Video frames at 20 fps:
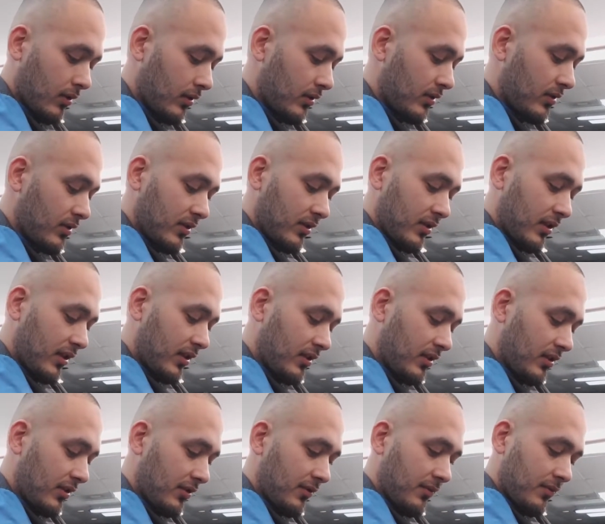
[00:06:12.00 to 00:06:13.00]
It's just
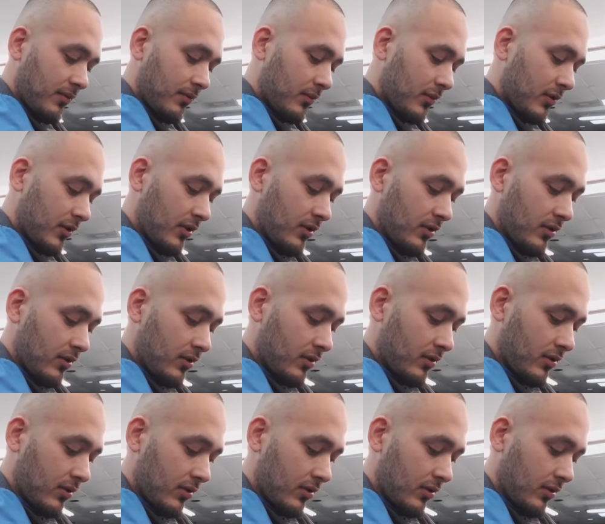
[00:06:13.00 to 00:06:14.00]
easier for me.
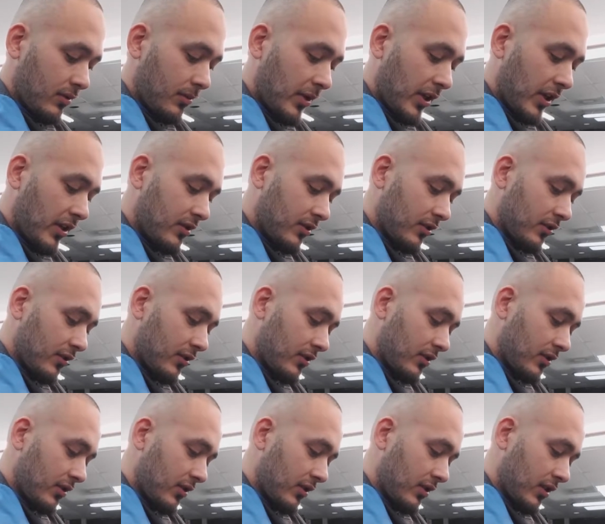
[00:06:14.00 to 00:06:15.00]
The blades are
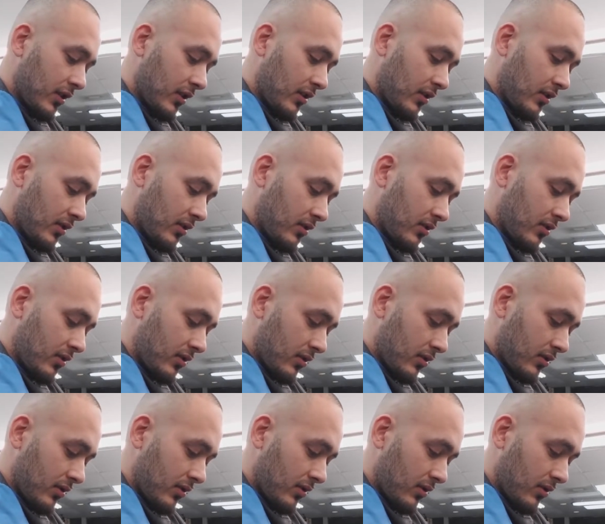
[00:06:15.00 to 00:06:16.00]
good, and
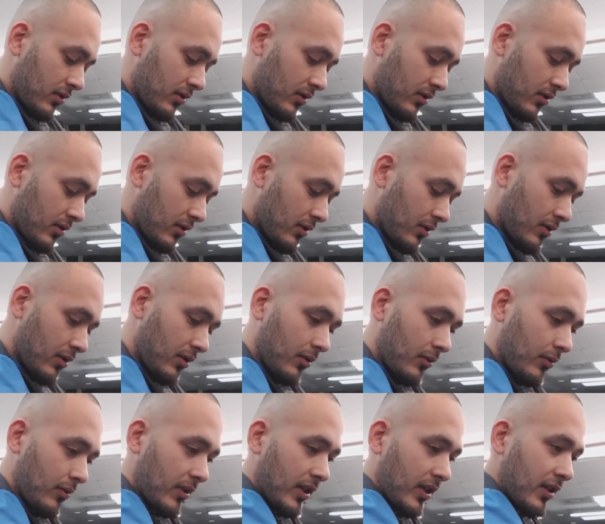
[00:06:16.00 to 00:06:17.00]
the
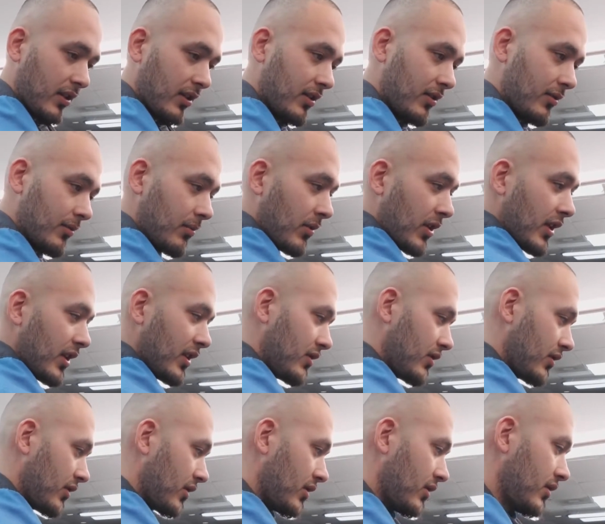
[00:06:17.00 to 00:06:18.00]
way the blades
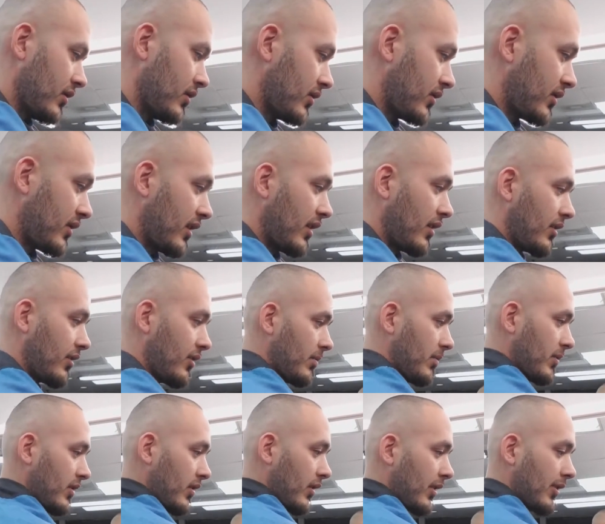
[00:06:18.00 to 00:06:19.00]
are set
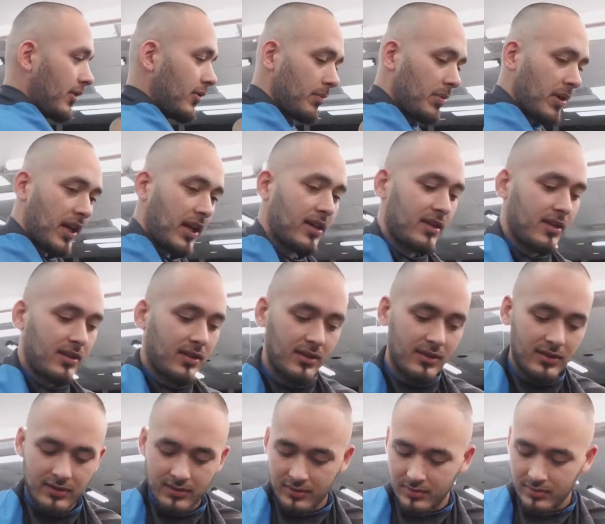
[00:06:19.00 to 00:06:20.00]
up in that little
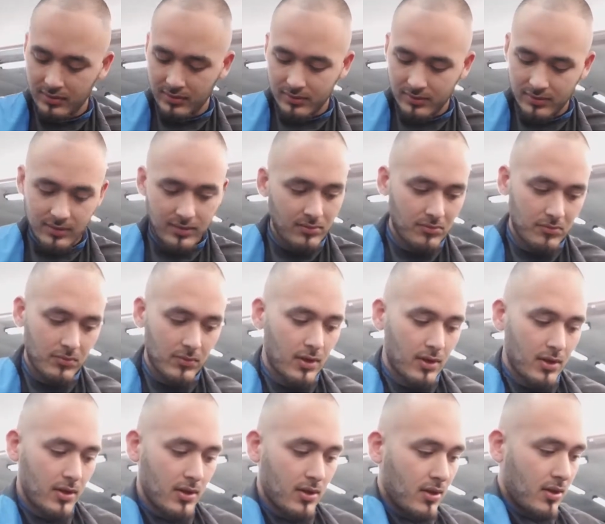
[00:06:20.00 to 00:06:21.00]
package.
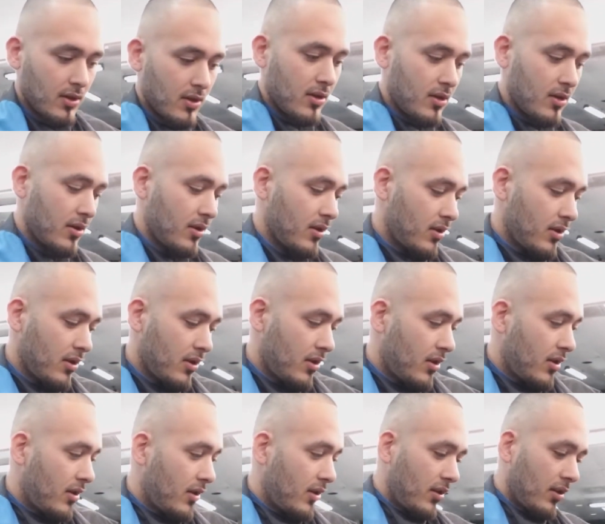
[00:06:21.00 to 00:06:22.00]

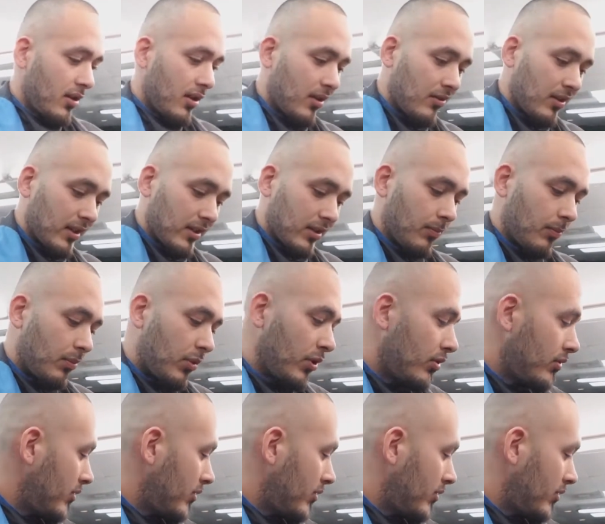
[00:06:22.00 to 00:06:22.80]
I don't like the blue